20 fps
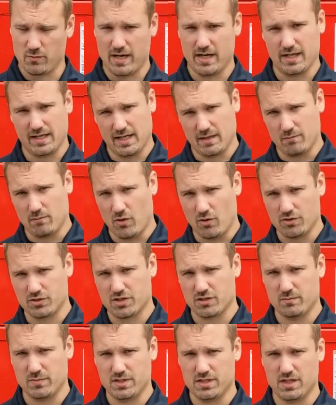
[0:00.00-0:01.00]
way to get
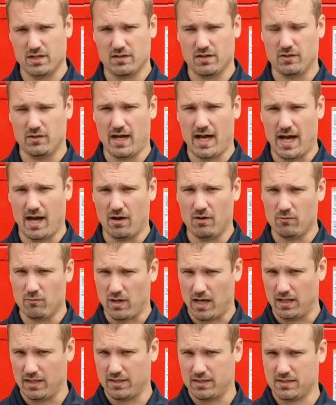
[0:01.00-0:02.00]
most of the material out
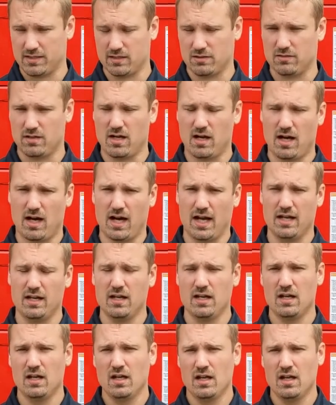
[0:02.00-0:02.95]
while it's still hot.